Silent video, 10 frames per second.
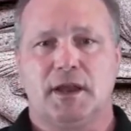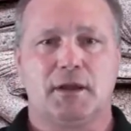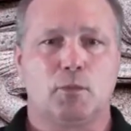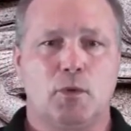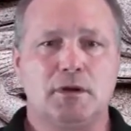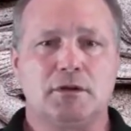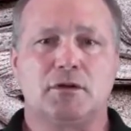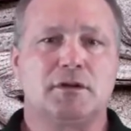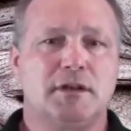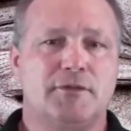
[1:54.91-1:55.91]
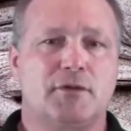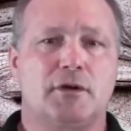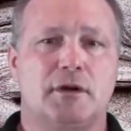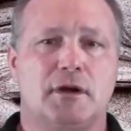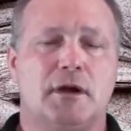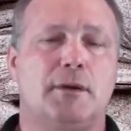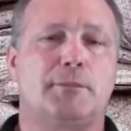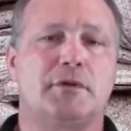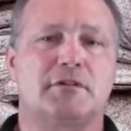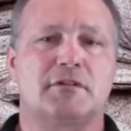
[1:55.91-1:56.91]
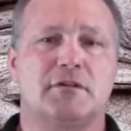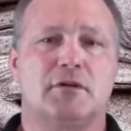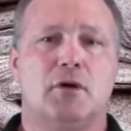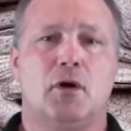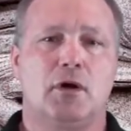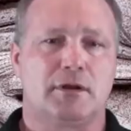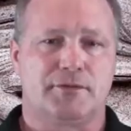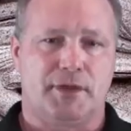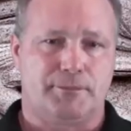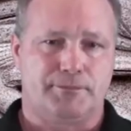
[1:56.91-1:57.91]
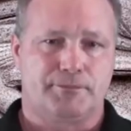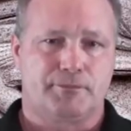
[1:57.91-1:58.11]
and one could never encompass all of them.